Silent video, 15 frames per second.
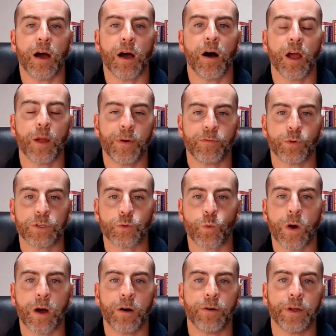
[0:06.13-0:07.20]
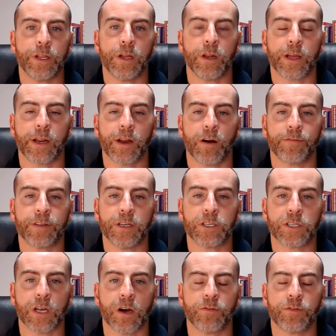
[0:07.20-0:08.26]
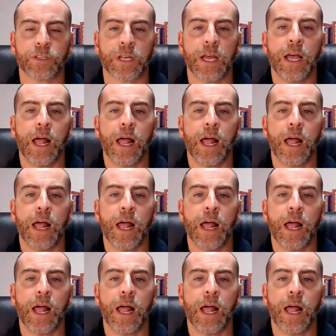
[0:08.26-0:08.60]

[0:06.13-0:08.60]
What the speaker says: I hope everyone's well and you're looking after yourselves.